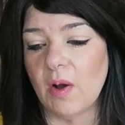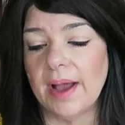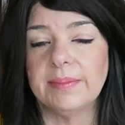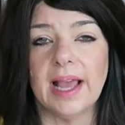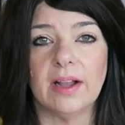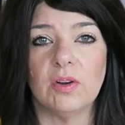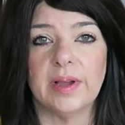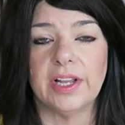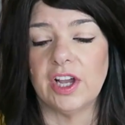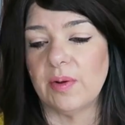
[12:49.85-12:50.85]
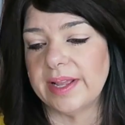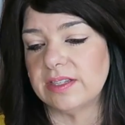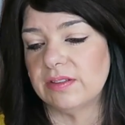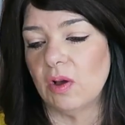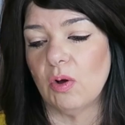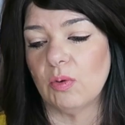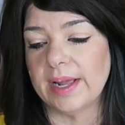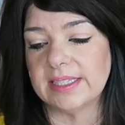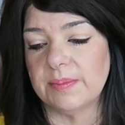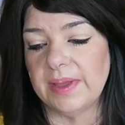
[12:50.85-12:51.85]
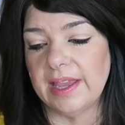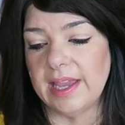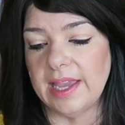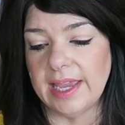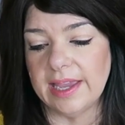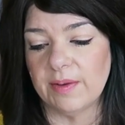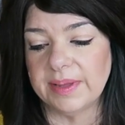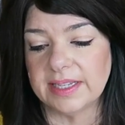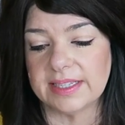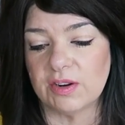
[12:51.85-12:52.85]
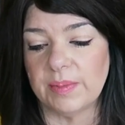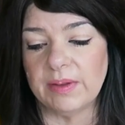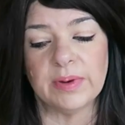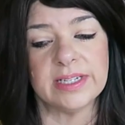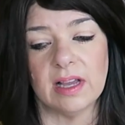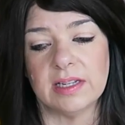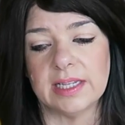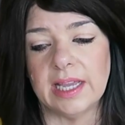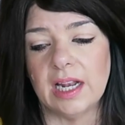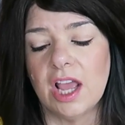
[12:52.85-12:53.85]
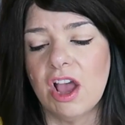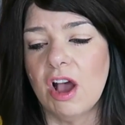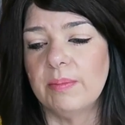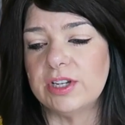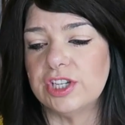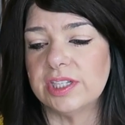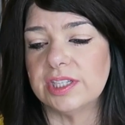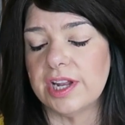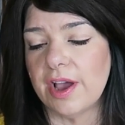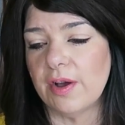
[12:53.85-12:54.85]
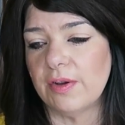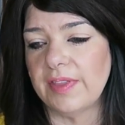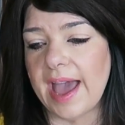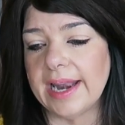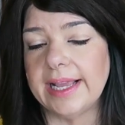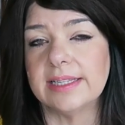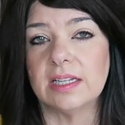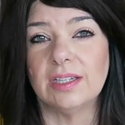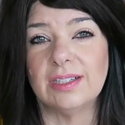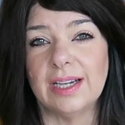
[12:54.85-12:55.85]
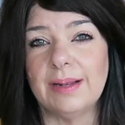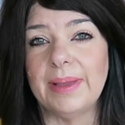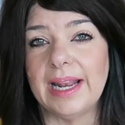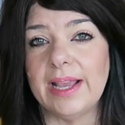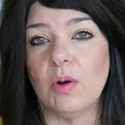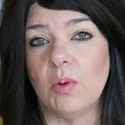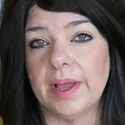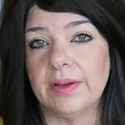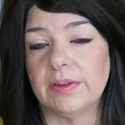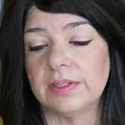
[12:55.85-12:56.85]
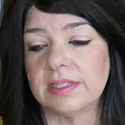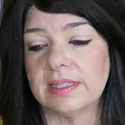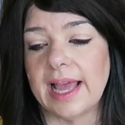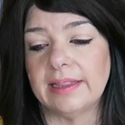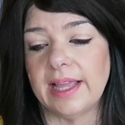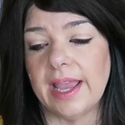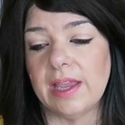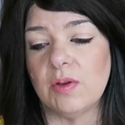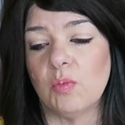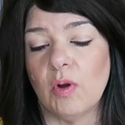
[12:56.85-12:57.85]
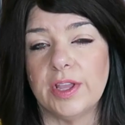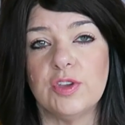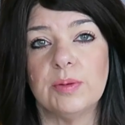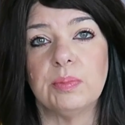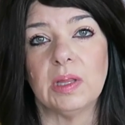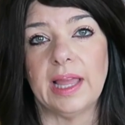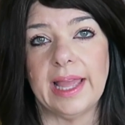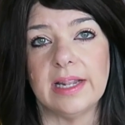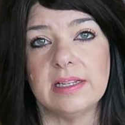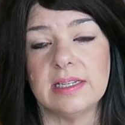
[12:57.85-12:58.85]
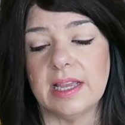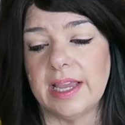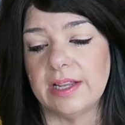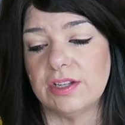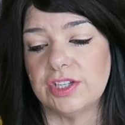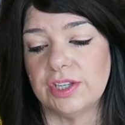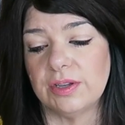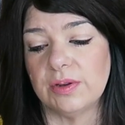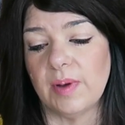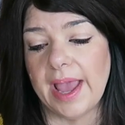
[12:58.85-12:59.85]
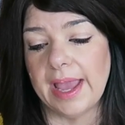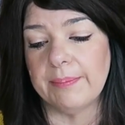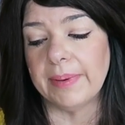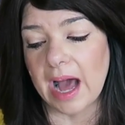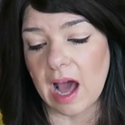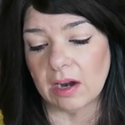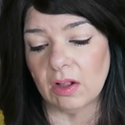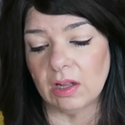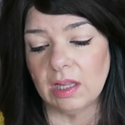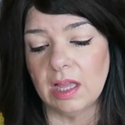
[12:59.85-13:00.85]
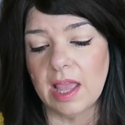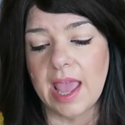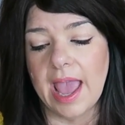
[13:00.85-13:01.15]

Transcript: I'm not going to go into the whole recipe here because it'll be redundant, but just know that it's a good many oils that they want you to blend into a bottle